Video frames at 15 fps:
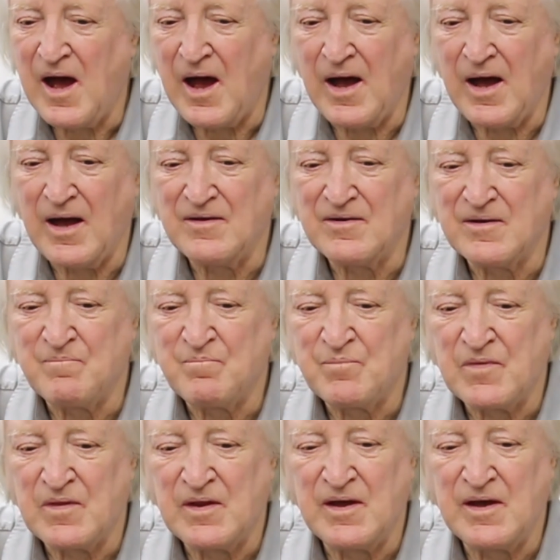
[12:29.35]
and
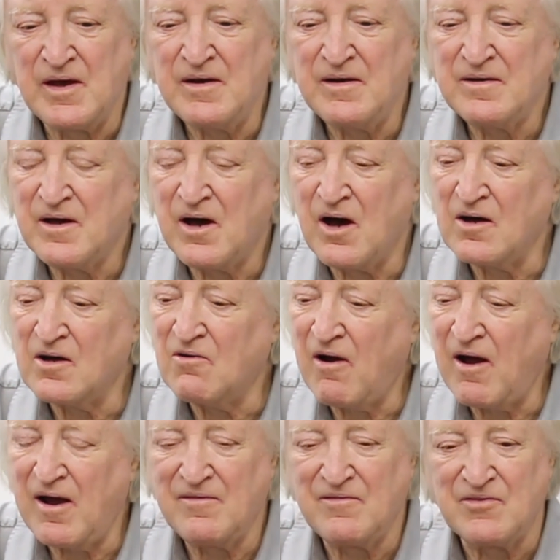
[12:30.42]
it hung
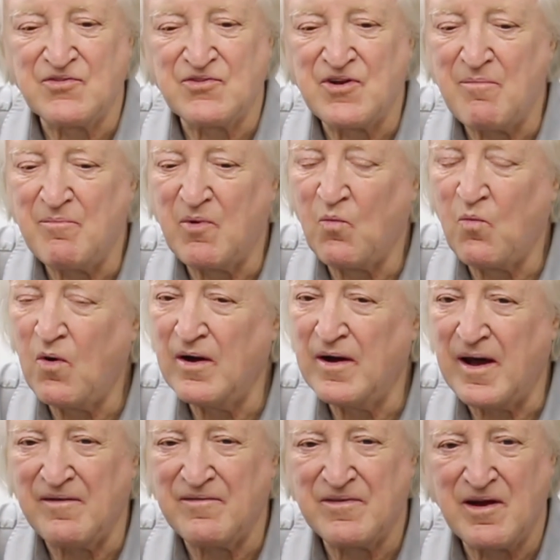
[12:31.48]
around as number one
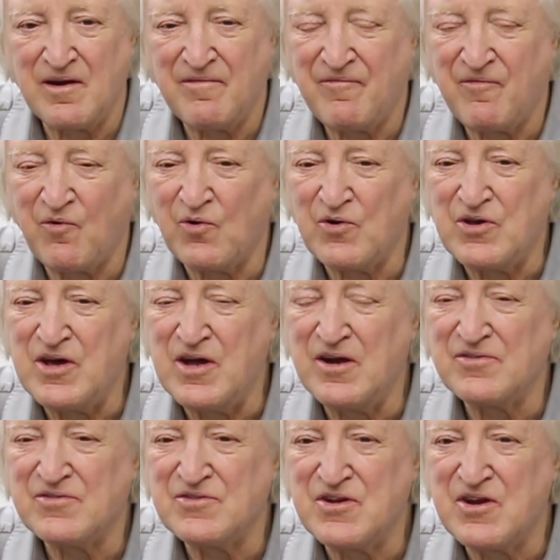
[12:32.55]
out there for
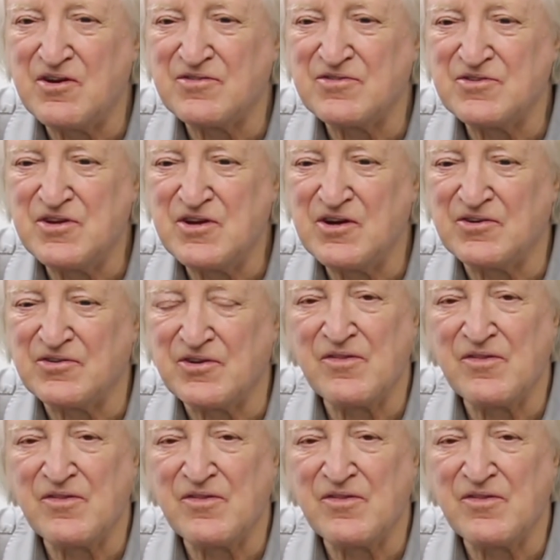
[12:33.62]
years and years and years.